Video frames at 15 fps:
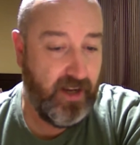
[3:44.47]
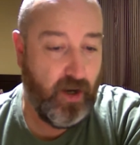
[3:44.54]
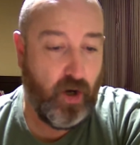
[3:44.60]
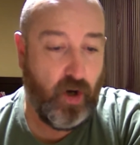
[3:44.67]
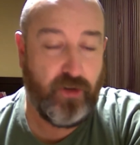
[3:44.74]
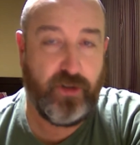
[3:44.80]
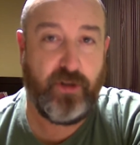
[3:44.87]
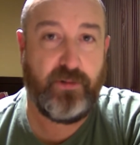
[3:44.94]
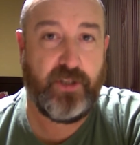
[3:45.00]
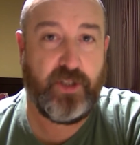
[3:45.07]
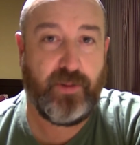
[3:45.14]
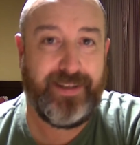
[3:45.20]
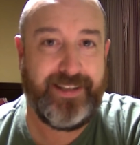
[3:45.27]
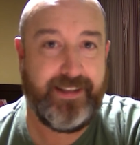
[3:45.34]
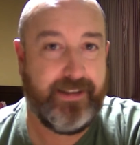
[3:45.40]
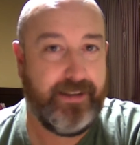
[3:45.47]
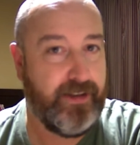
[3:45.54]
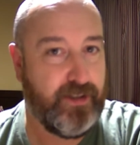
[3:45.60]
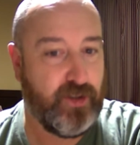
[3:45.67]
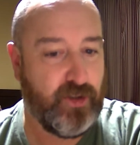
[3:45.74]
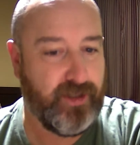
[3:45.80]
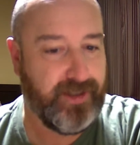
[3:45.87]
on June the
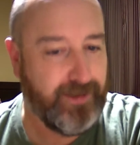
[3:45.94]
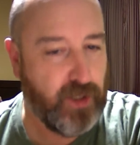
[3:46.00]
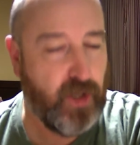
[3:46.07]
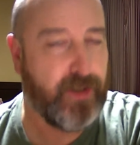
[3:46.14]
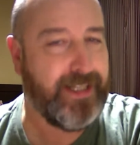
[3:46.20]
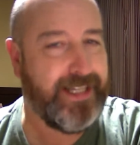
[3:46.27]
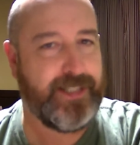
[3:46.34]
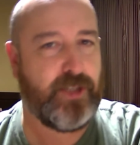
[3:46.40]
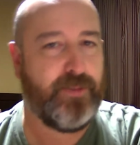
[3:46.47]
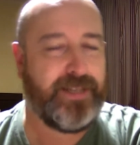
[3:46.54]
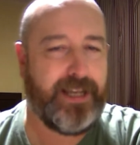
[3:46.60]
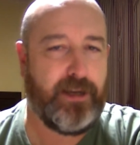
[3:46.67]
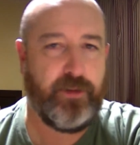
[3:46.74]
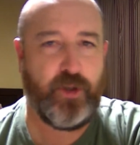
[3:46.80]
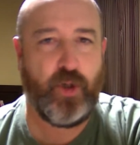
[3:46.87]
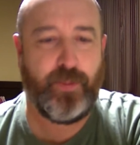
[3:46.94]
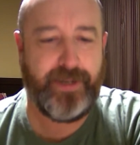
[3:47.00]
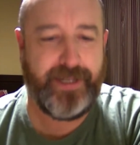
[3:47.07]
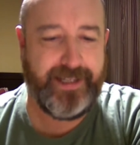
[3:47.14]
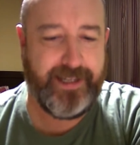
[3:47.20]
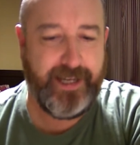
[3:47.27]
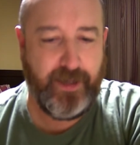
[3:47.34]
23rd, so you've got to get something out the
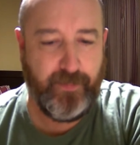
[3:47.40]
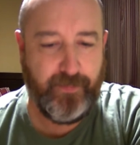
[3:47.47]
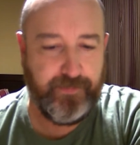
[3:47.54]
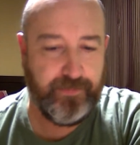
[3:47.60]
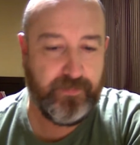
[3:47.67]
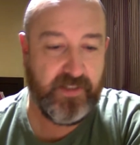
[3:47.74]
opening game.